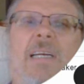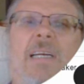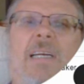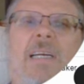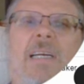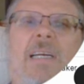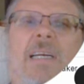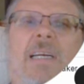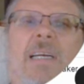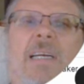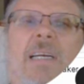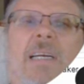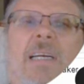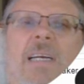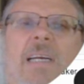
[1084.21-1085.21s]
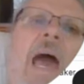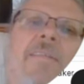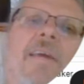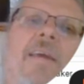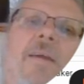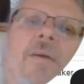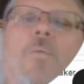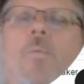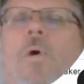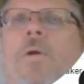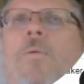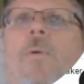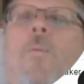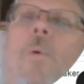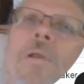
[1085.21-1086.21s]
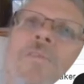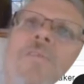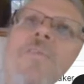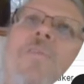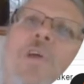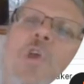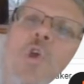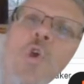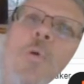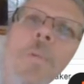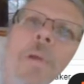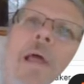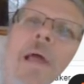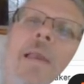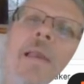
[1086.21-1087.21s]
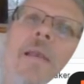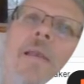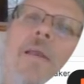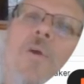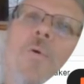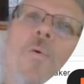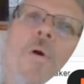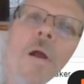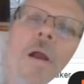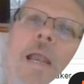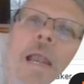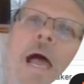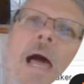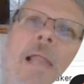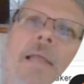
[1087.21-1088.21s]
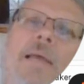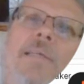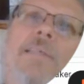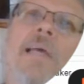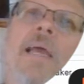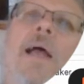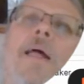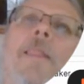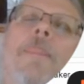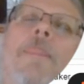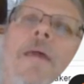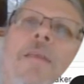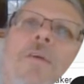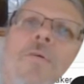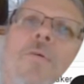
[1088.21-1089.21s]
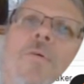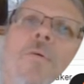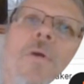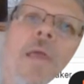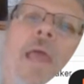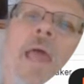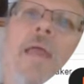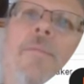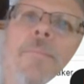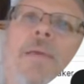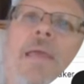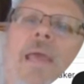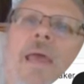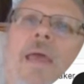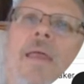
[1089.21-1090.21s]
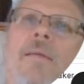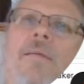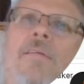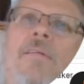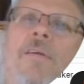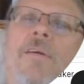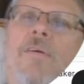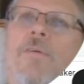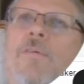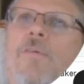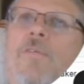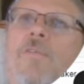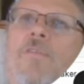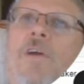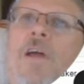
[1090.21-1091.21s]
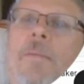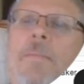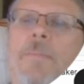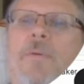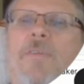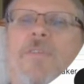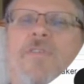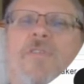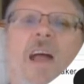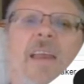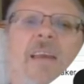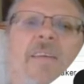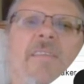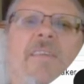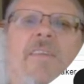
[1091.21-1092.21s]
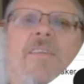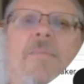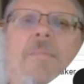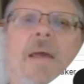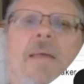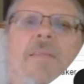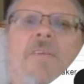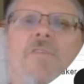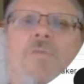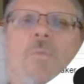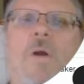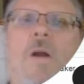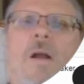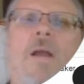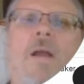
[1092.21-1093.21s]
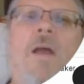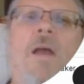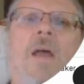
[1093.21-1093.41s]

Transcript: So strategy. Once you've accumulated your knowledge, then you can begin to come up with a strategy to make this work.